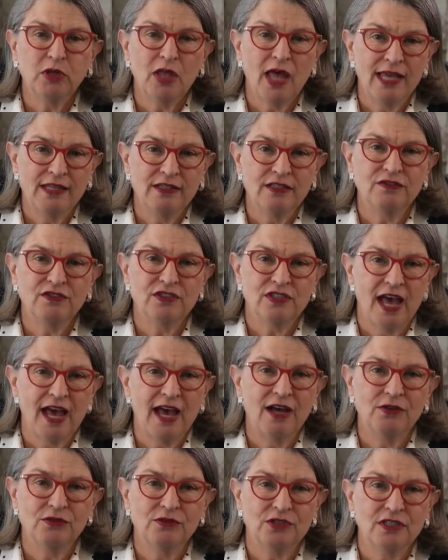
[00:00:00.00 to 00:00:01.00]
blend of
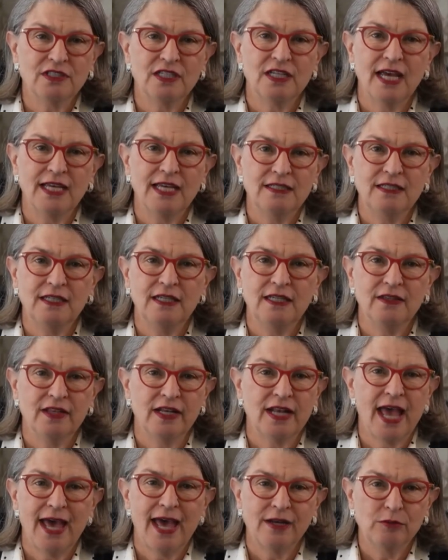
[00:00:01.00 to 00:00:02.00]
sounds. It's an idea
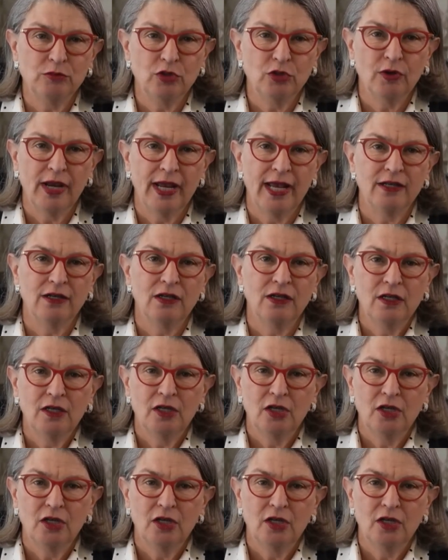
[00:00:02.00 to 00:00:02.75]
that Adam Grant